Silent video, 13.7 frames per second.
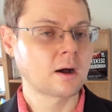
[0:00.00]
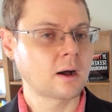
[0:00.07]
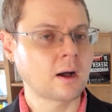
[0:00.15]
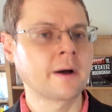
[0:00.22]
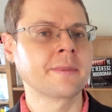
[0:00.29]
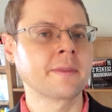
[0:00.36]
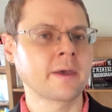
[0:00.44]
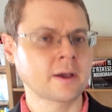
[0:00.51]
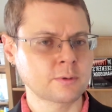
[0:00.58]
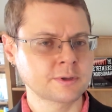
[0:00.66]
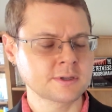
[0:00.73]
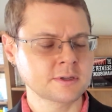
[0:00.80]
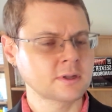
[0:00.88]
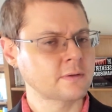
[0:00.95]
on
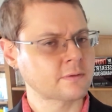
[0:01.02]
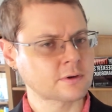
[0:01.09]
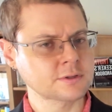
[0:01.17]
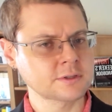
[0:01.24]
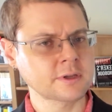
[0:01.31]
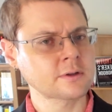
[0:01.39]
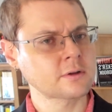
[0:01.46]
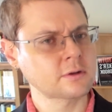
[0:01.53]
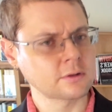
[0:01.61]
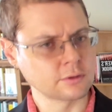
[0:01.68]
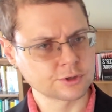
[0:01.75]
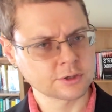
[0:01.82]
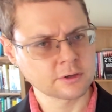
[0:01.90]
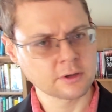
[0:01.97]
equity, diversity,
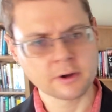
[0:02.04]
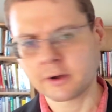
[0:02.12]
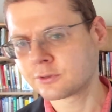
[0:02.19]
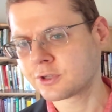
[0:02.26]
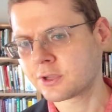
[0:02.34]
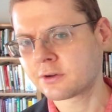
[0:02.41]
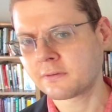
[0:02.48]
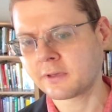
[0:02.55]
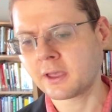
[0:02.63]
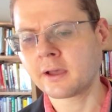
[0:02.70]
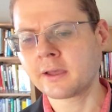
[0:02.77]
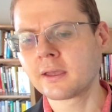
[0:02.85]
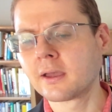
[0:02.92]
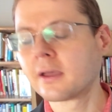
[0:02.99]
inclusion around generative
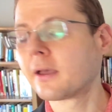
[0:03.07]
AI,